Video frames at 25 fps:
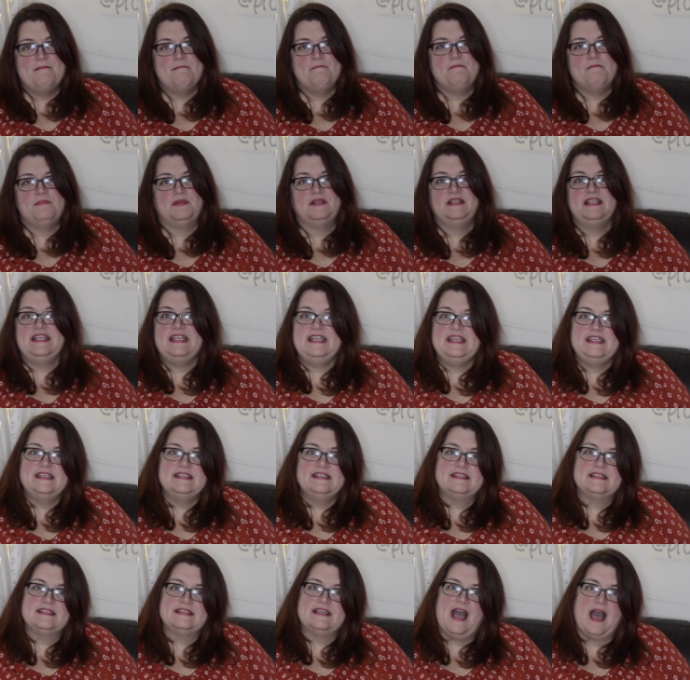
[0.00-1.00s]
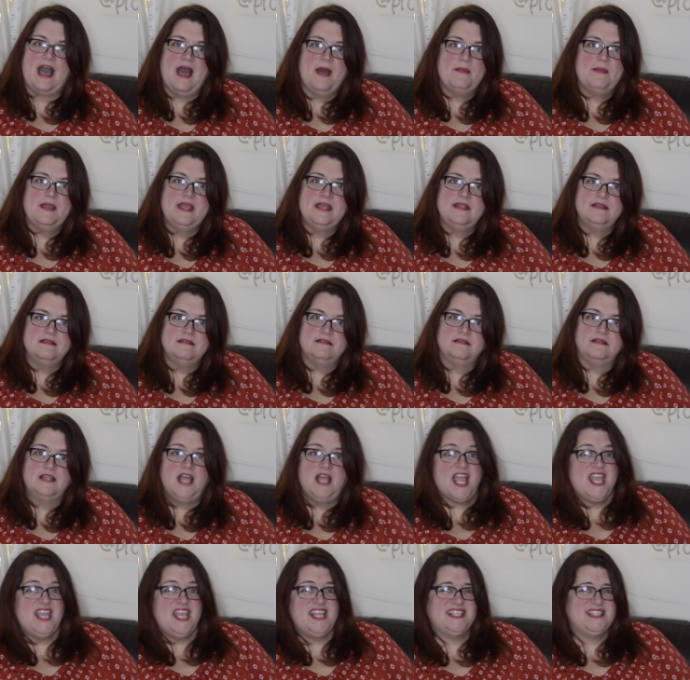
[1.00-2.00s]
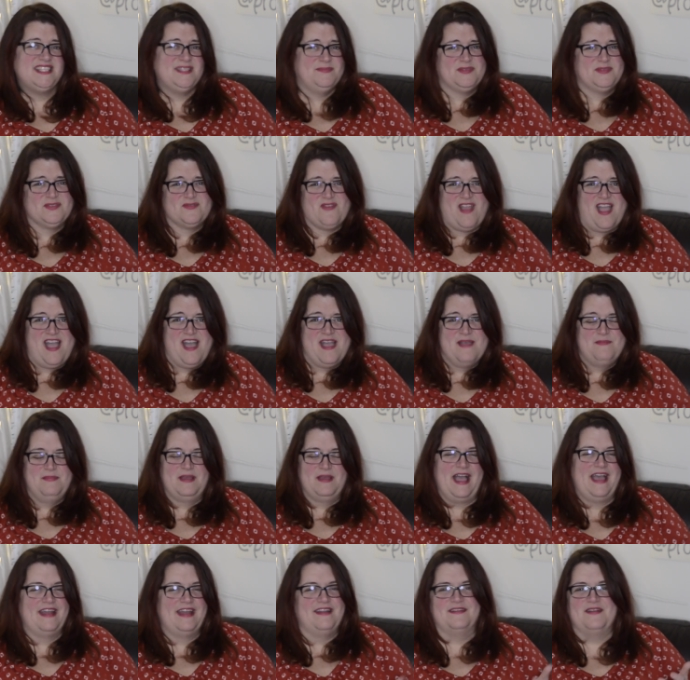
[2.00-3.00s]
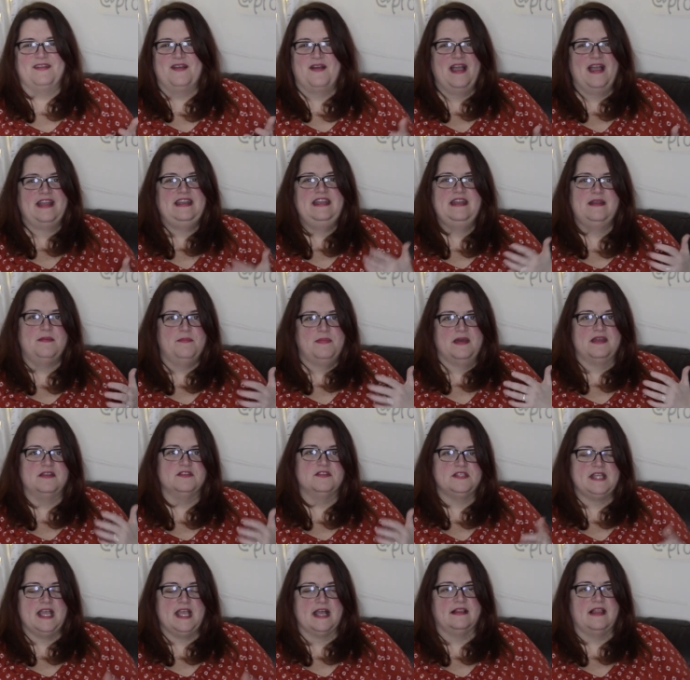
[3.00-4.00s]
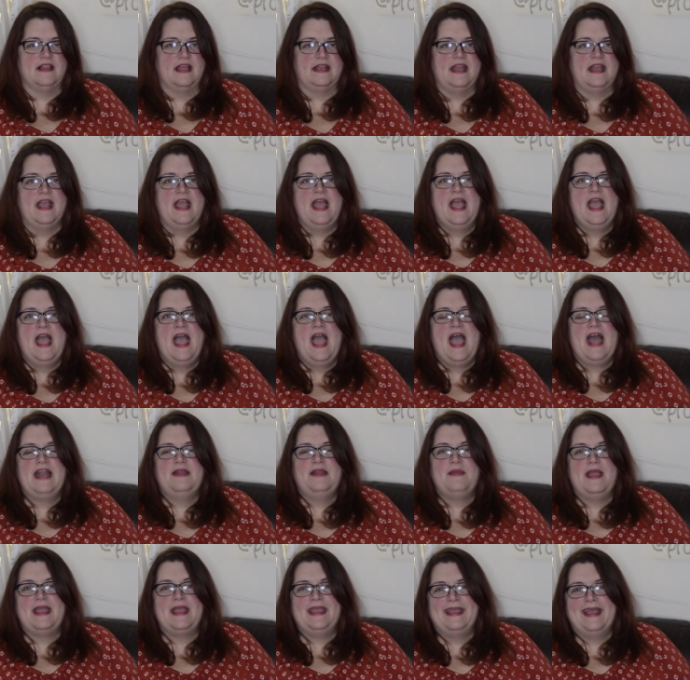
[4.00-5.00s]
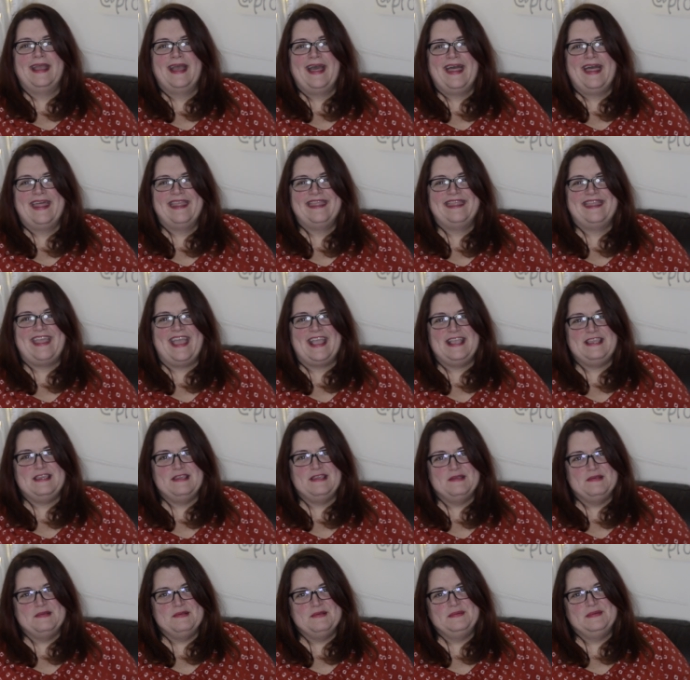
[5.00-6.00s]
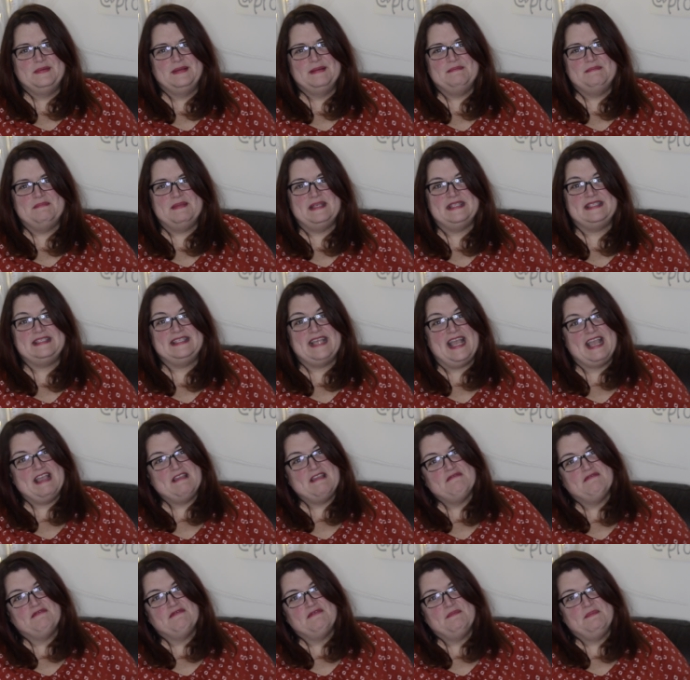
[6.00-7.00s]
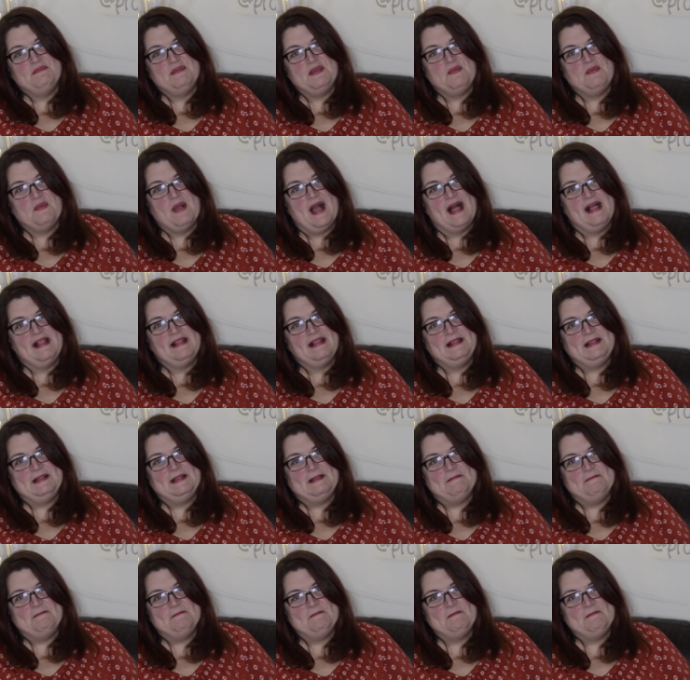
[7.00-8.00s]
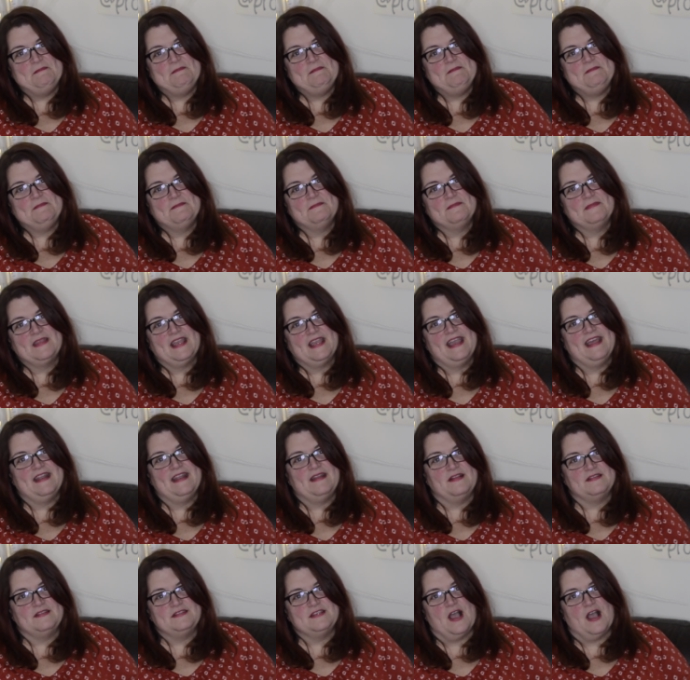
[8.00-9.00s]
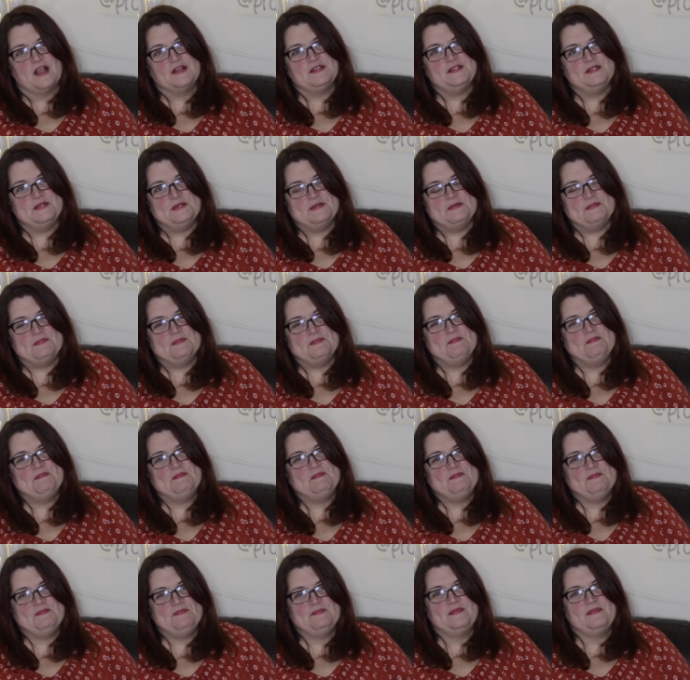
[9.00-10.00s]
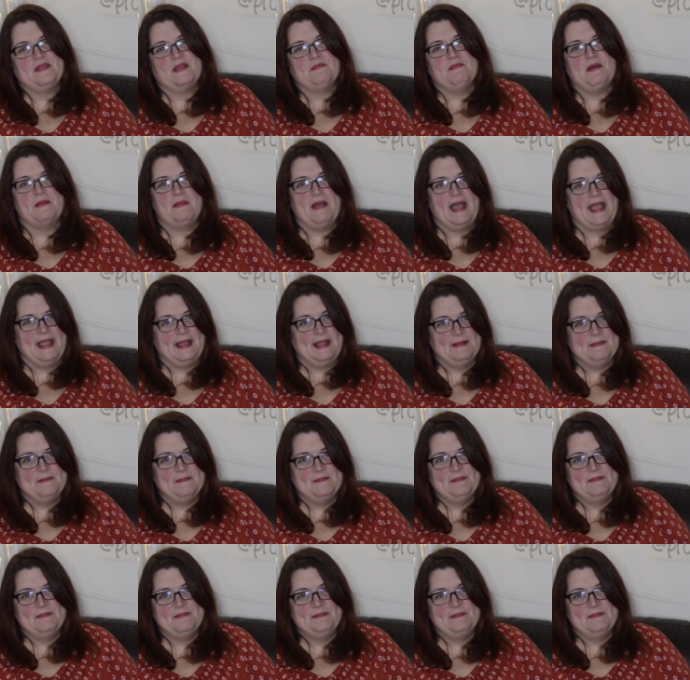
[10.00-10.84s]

Please comment, like, subscribe. I don't know, I need a better tagline. Anyway, thank you. Be safe, be well, and I'll talk soon. Bye-bye.